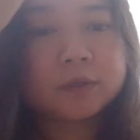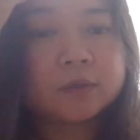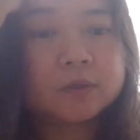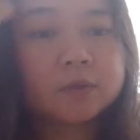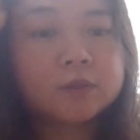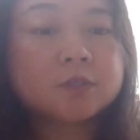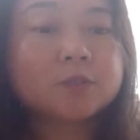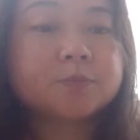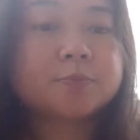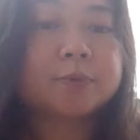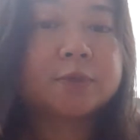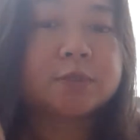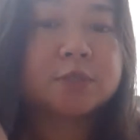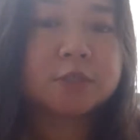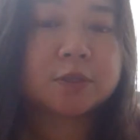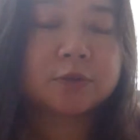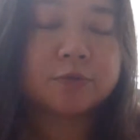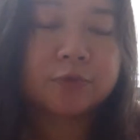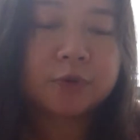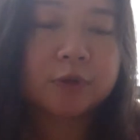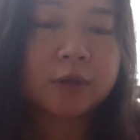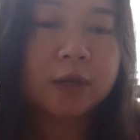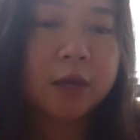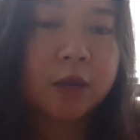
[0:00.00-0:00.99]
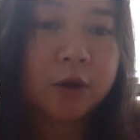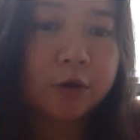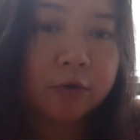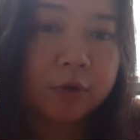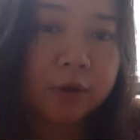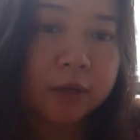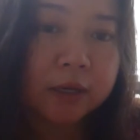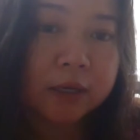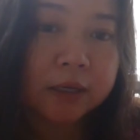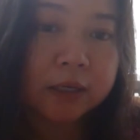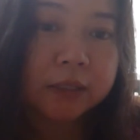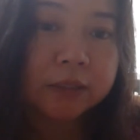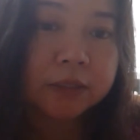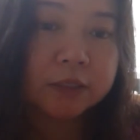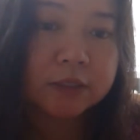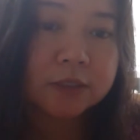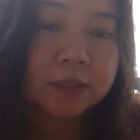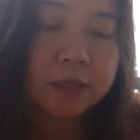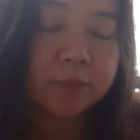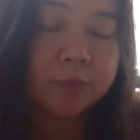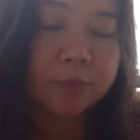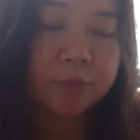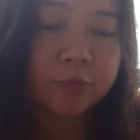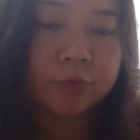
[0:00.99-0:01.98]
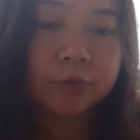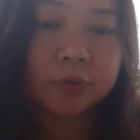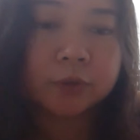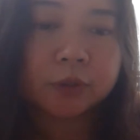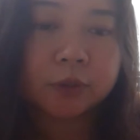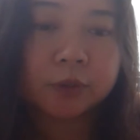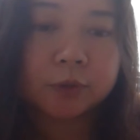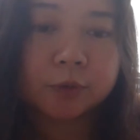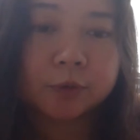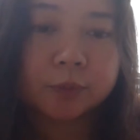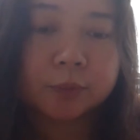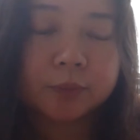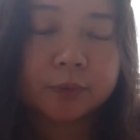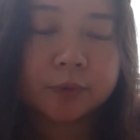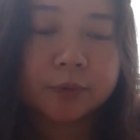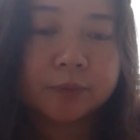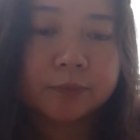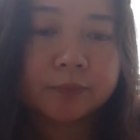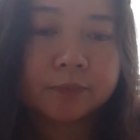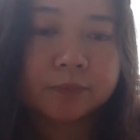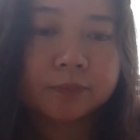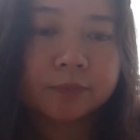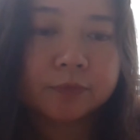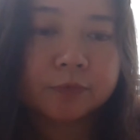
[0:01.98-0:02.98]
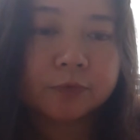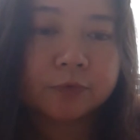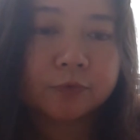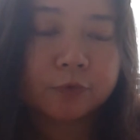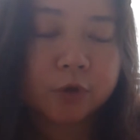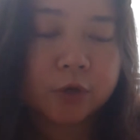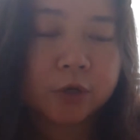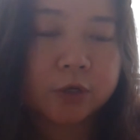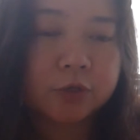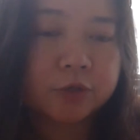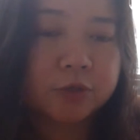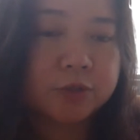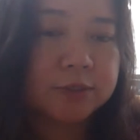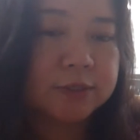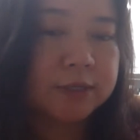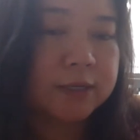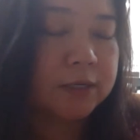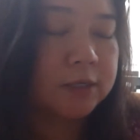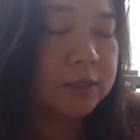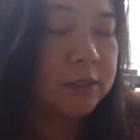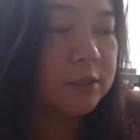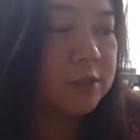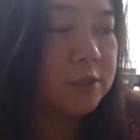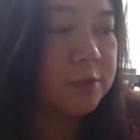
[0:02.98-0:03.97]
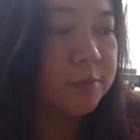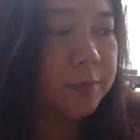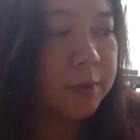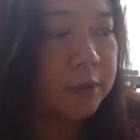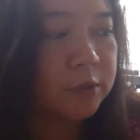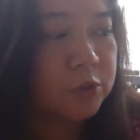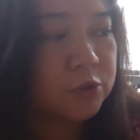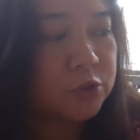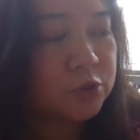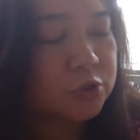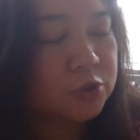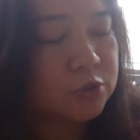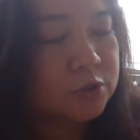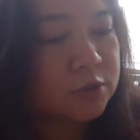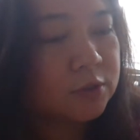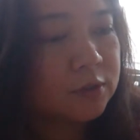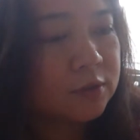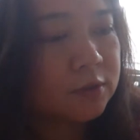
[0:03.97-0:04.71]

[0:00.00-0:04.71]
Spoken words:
specific area in the temporal lobe for understanding speech.